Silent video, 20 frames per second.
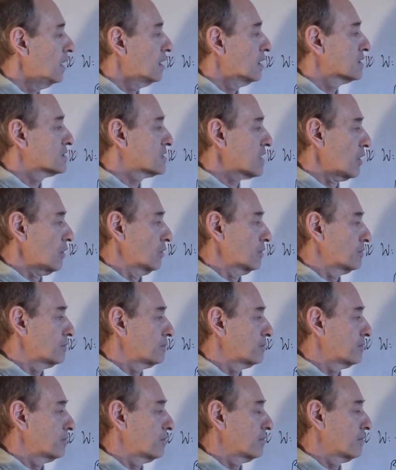So,
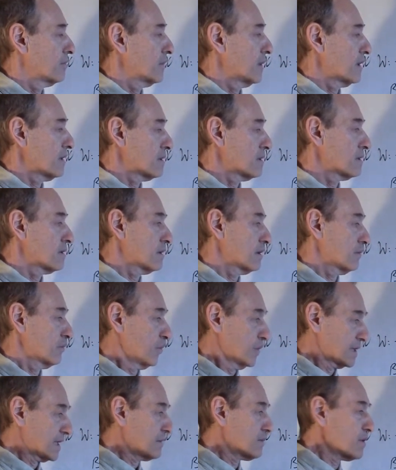
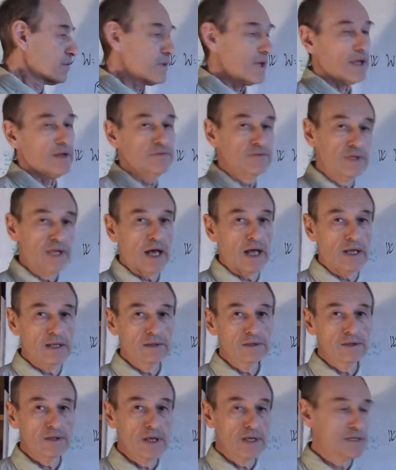whatever we have
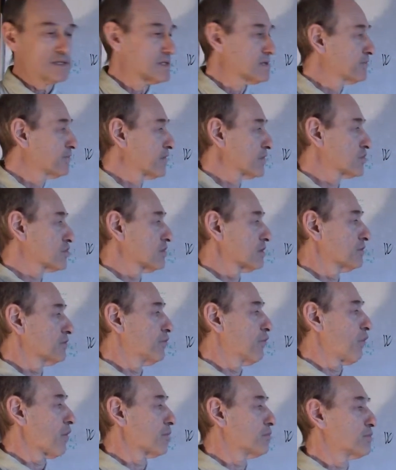done is sufficient
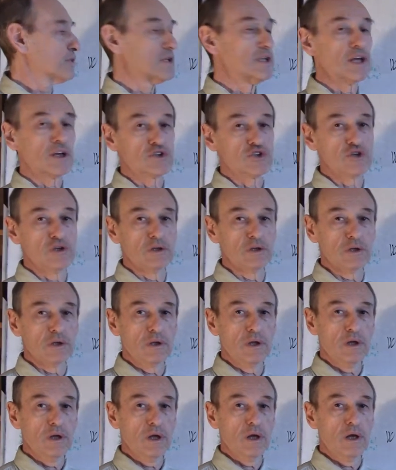for prediction
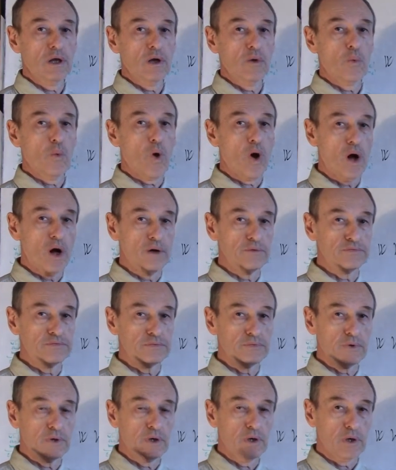
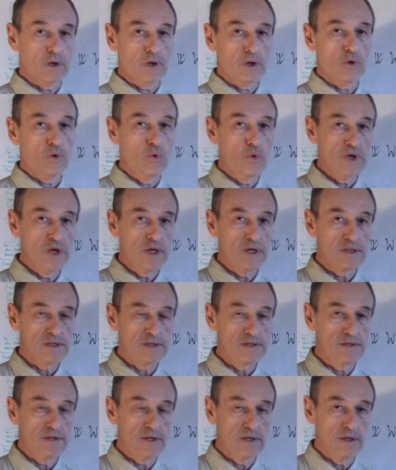of who
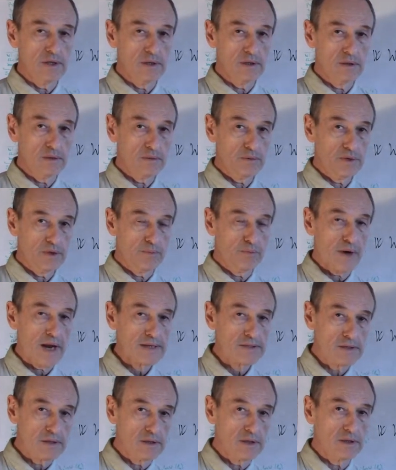is the, the
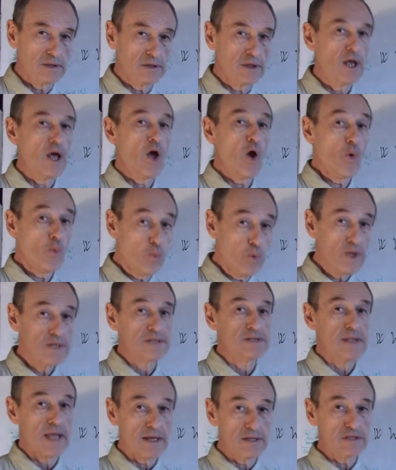president
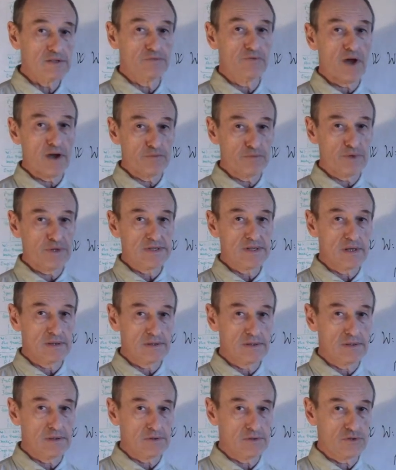with 95%
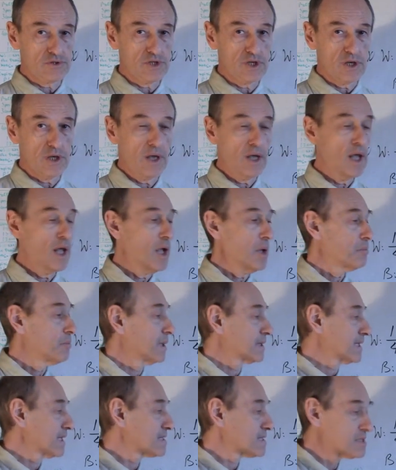certainty.
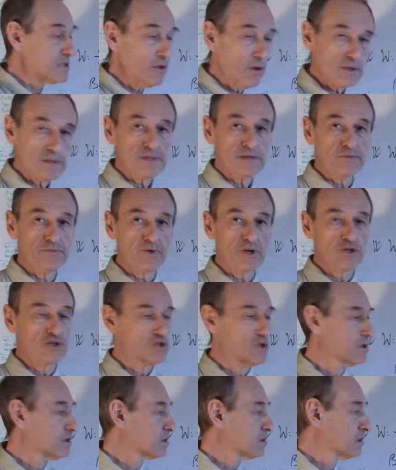But it's not
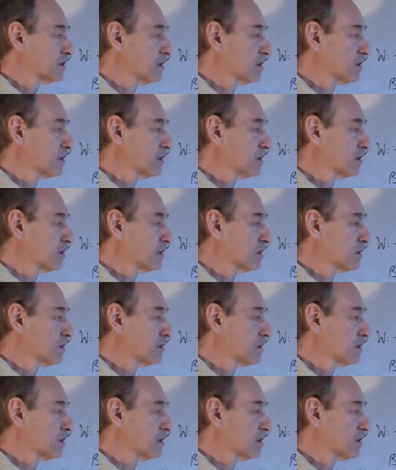sufficient